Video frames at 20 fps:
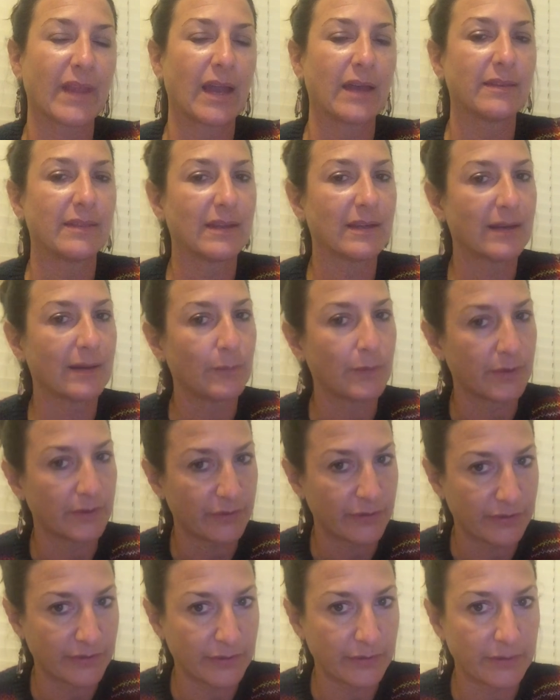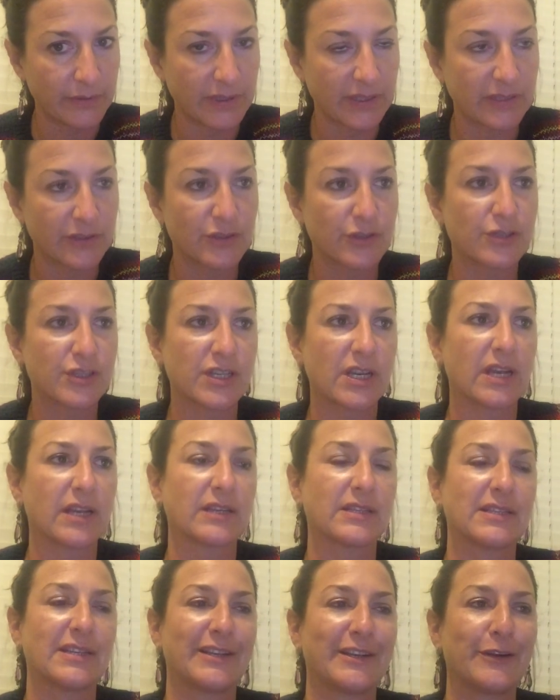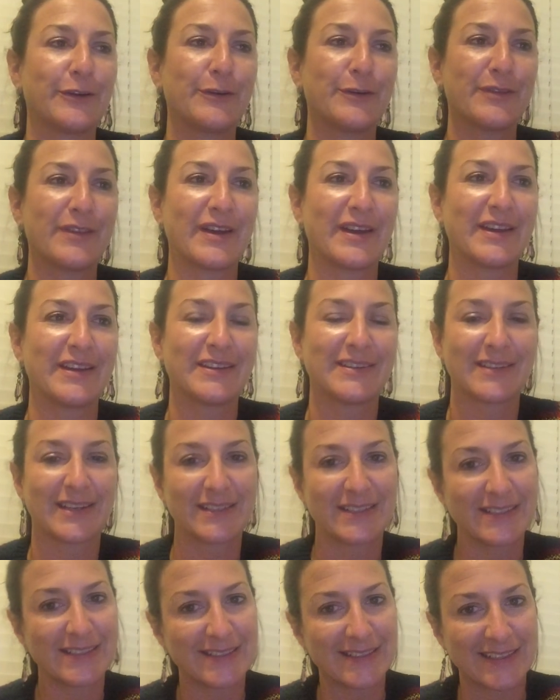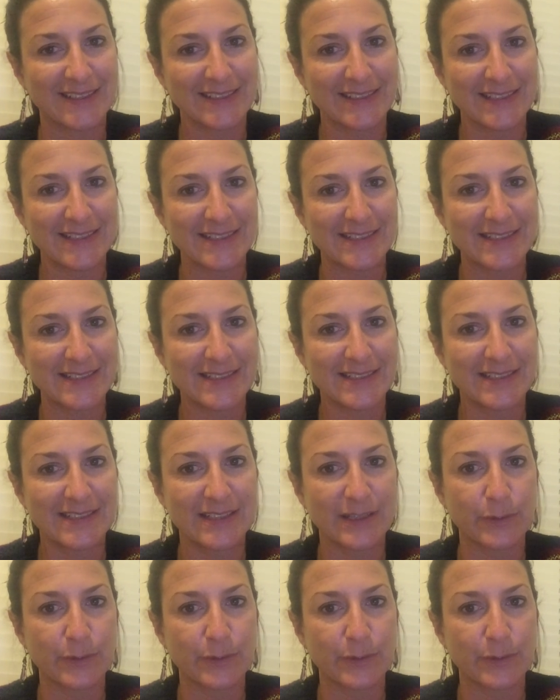I think I want to interject here that in 1990s,